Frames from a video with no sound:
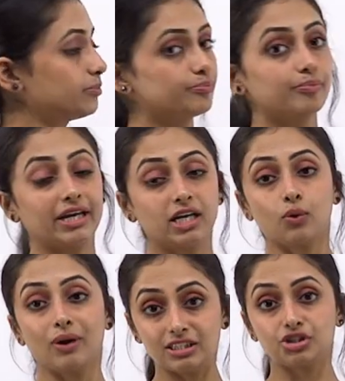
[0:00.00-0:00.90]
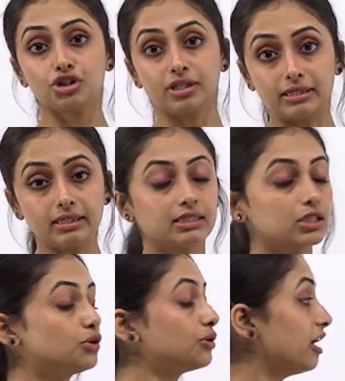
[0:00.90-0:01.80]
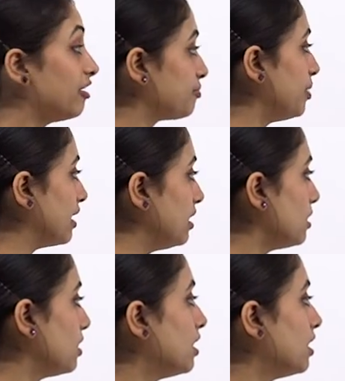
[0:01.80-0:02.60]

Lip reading: My question could have been,